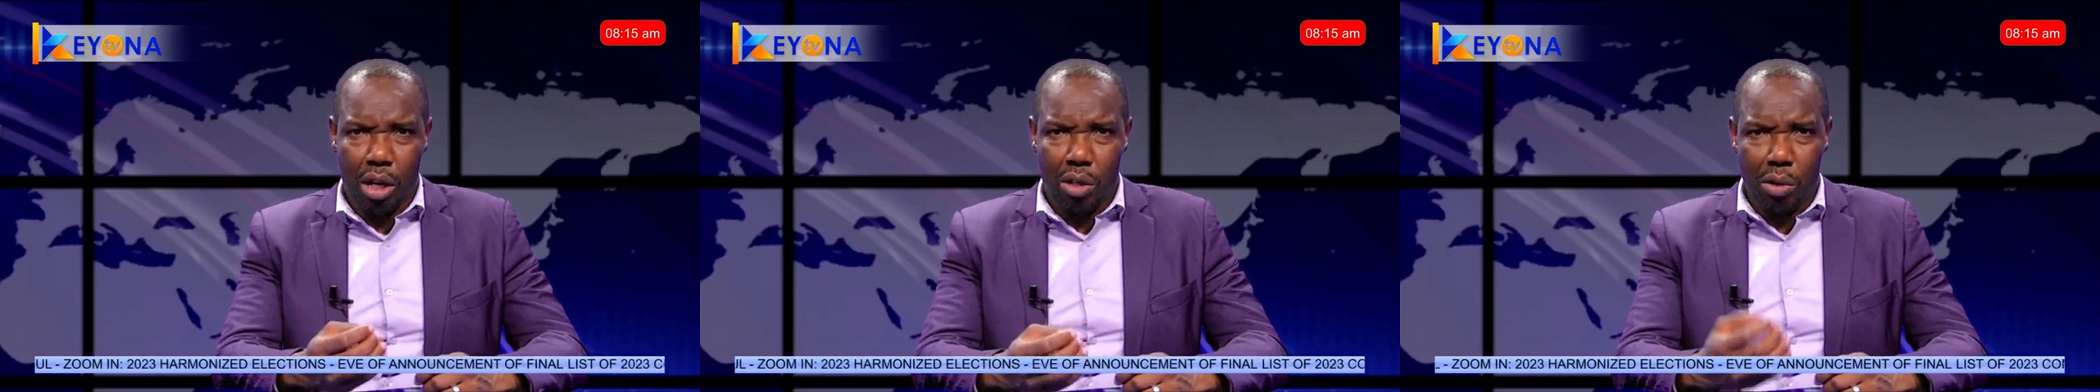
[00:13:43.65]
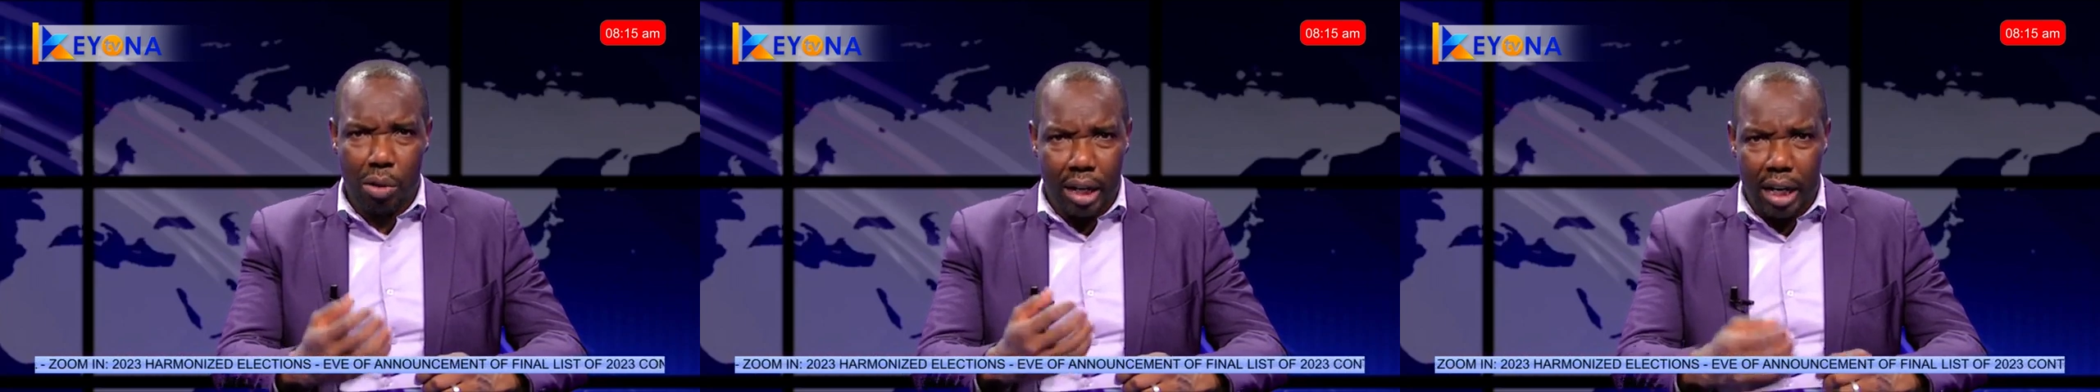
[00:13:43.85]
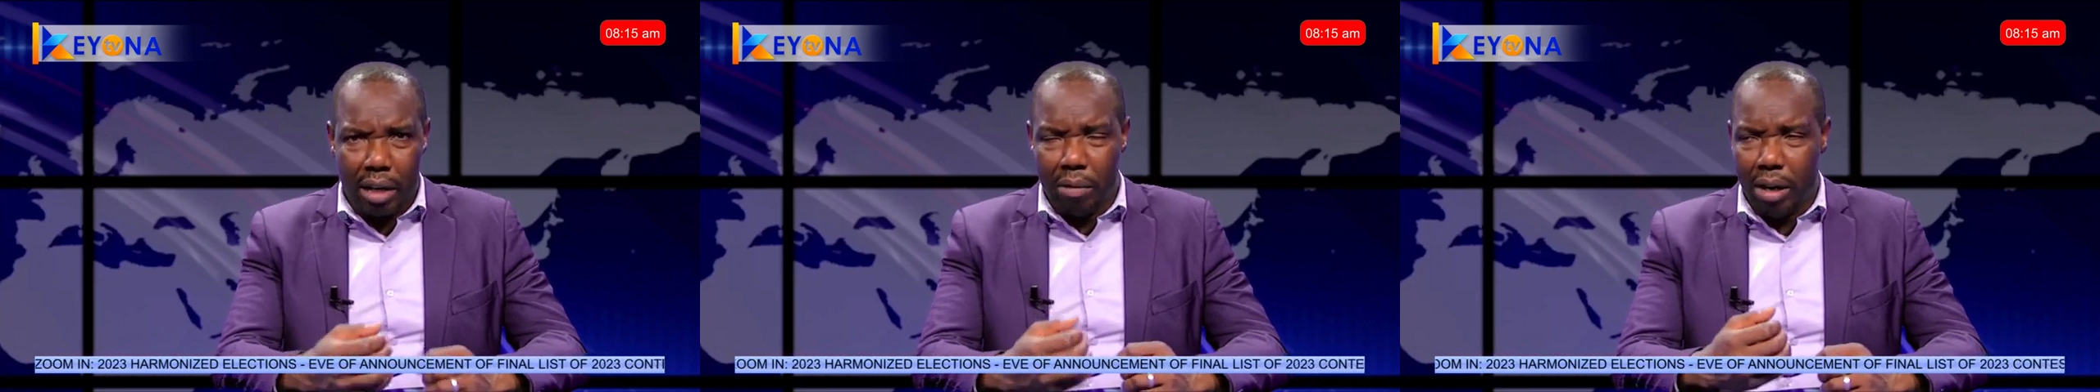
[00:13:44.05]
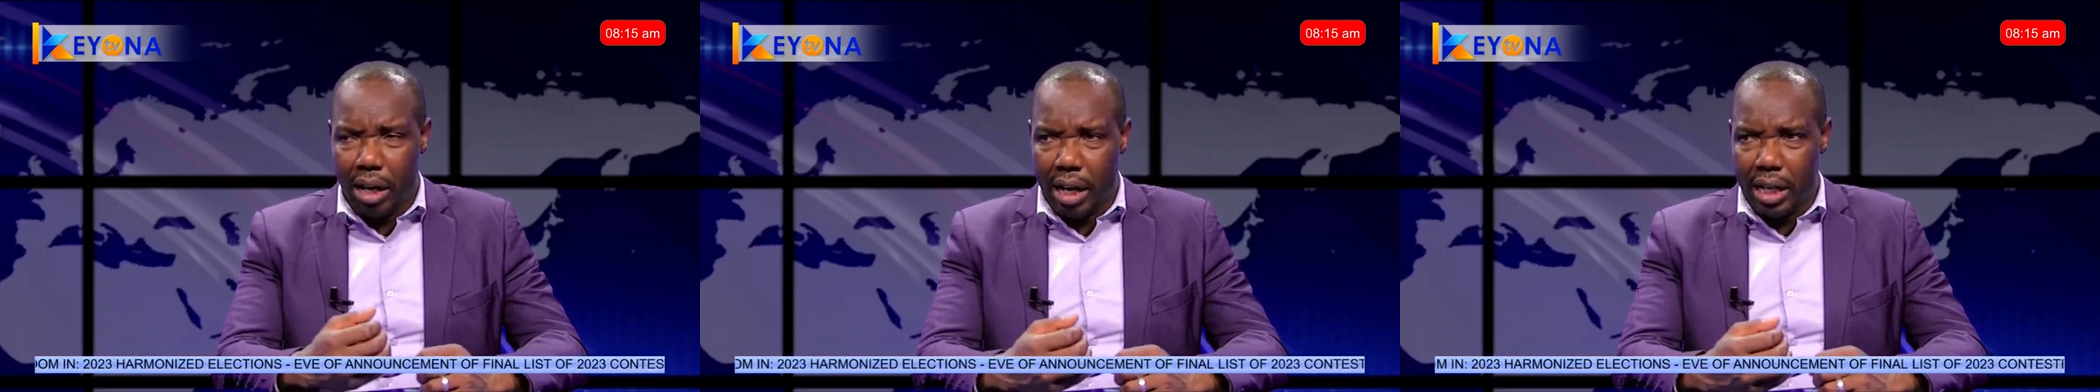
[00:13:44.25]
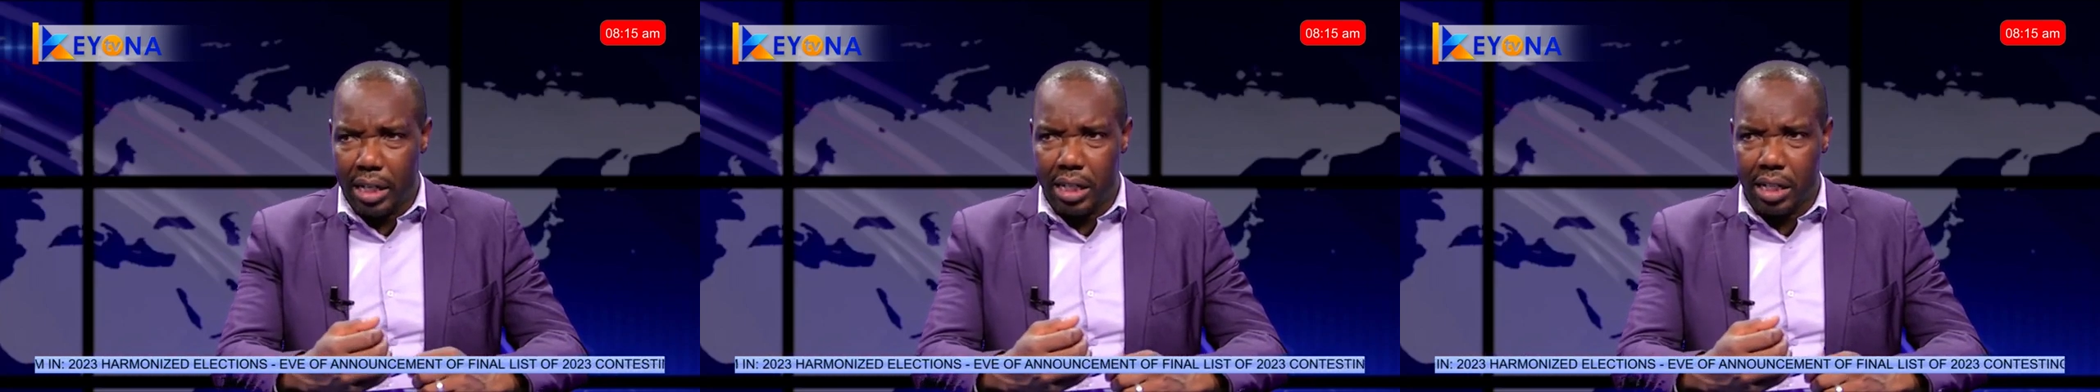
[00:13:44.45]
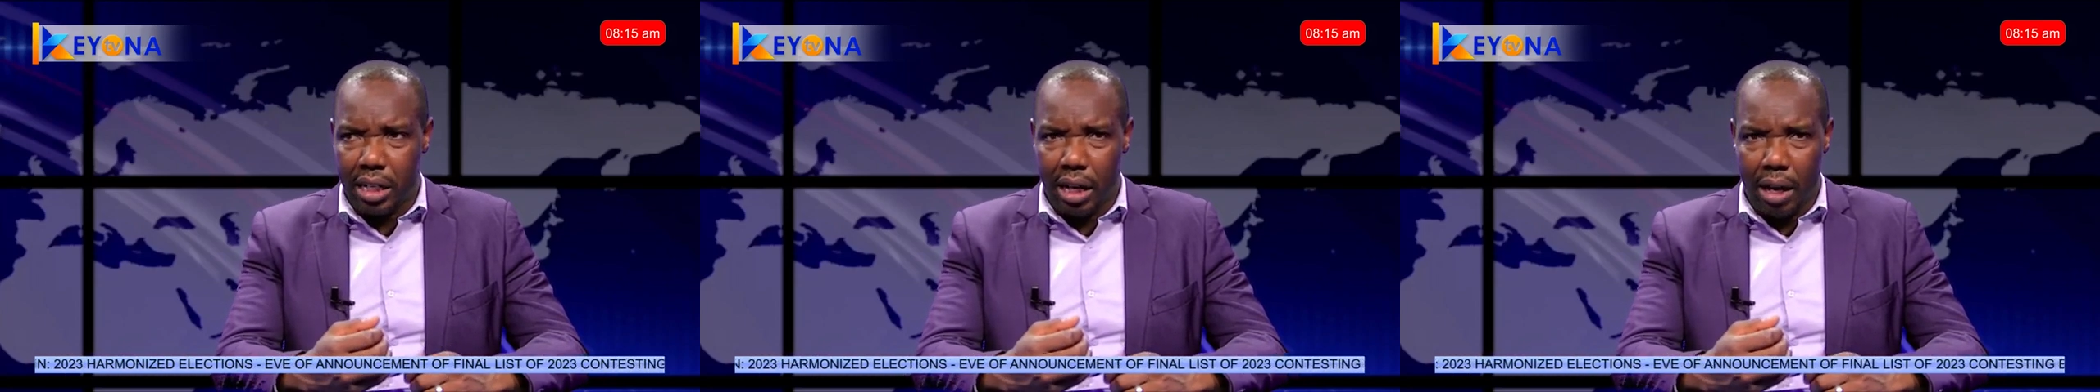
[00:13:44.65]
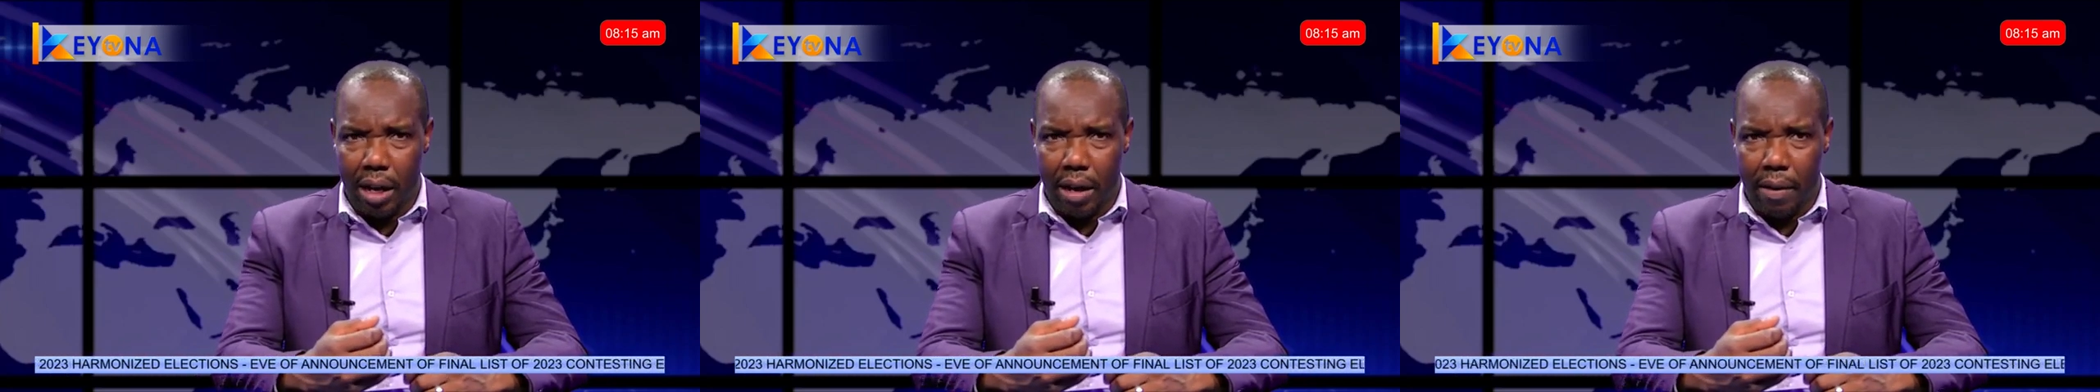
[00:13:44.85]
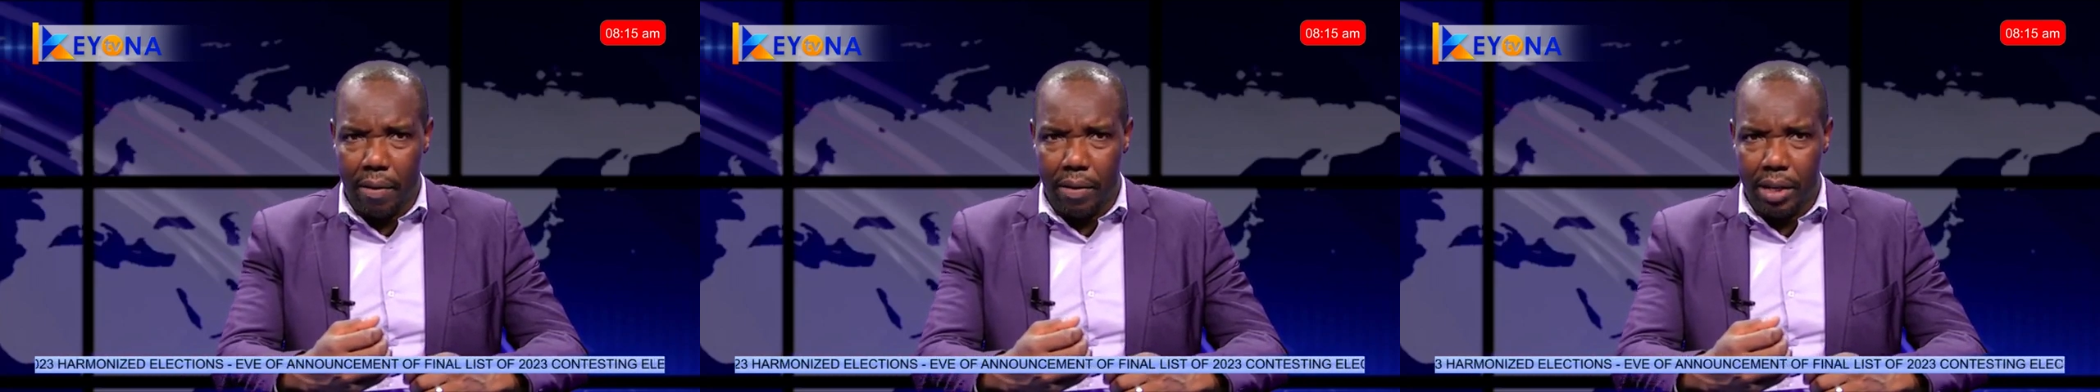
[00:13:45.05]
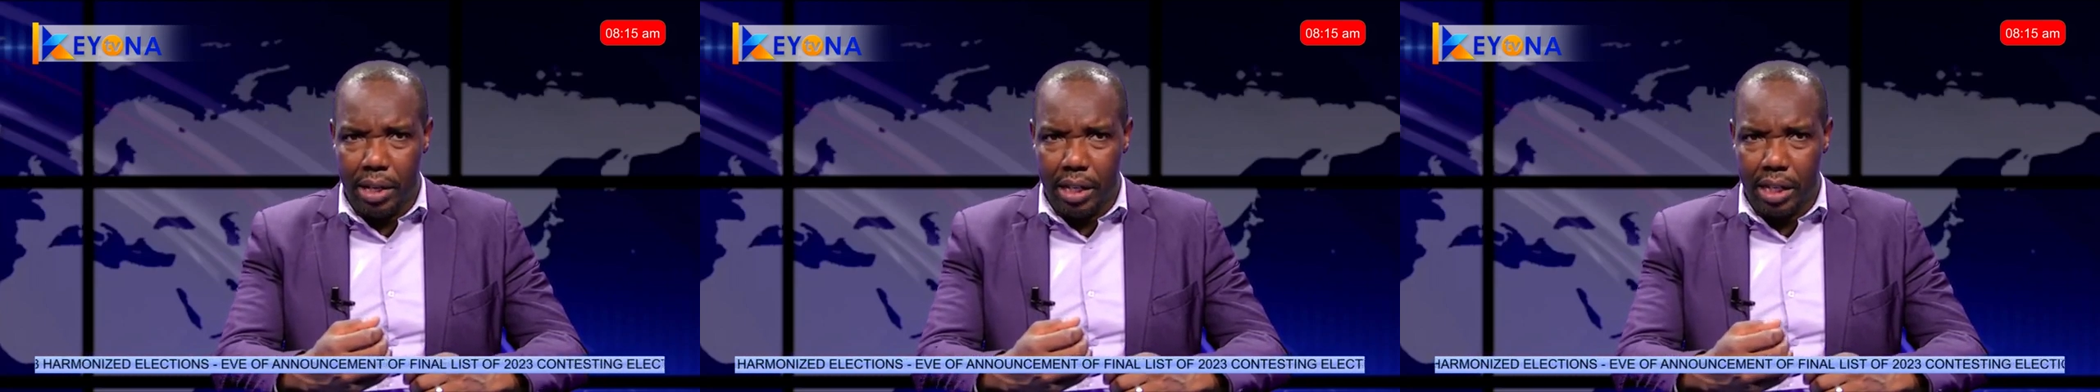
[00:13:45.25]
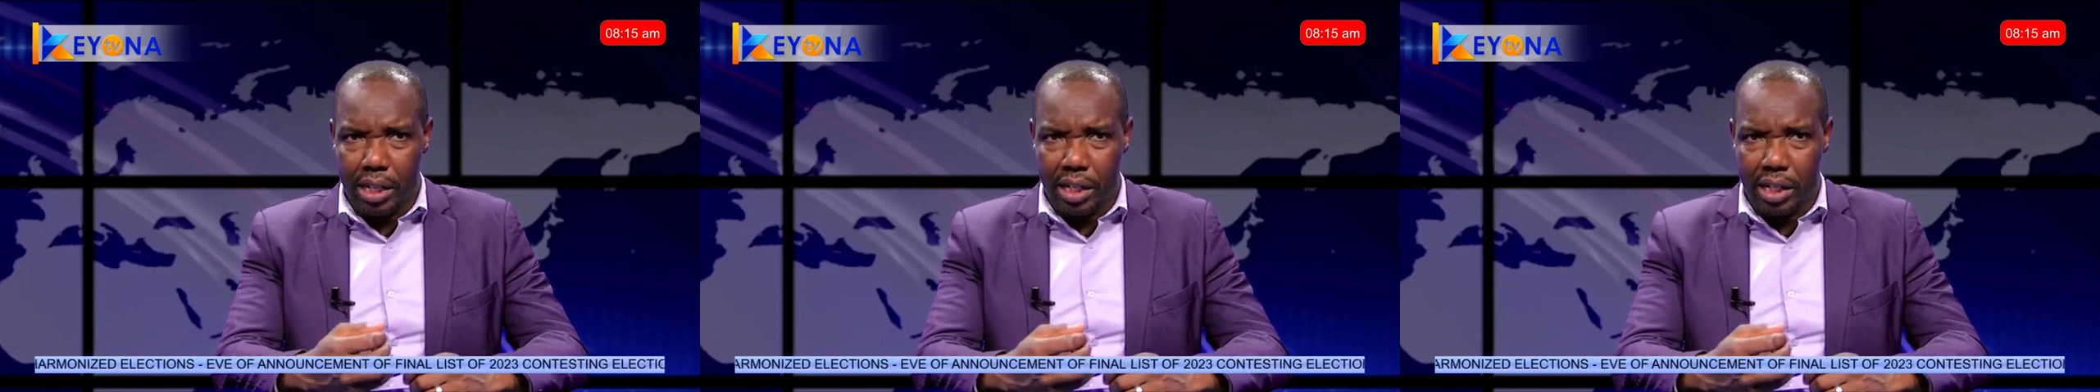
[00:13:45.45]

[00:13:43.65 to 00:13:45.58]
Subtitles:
regulate the